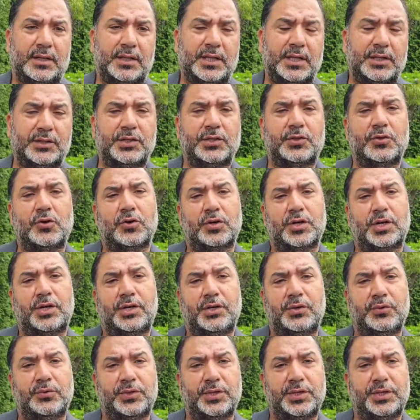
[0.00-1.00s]
Desi Talk and
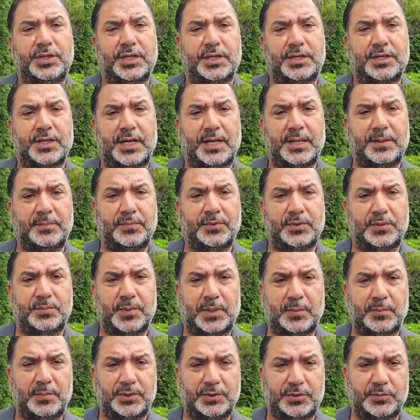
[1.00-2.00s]
News India Times,
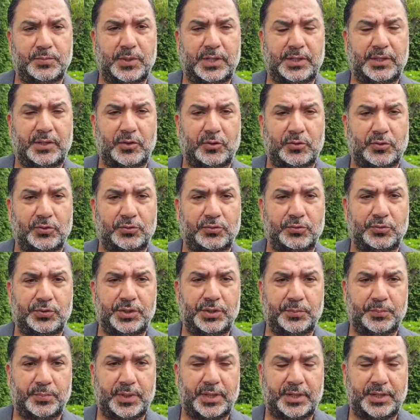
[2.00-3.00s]
published by Dr.
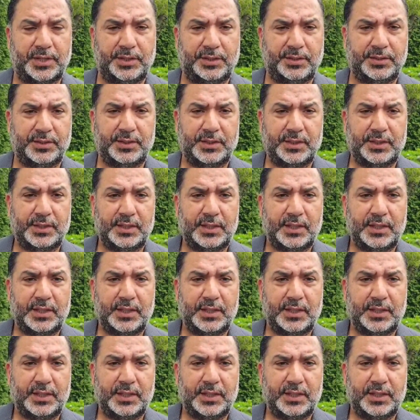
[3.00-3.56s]
Sudhir Parekh.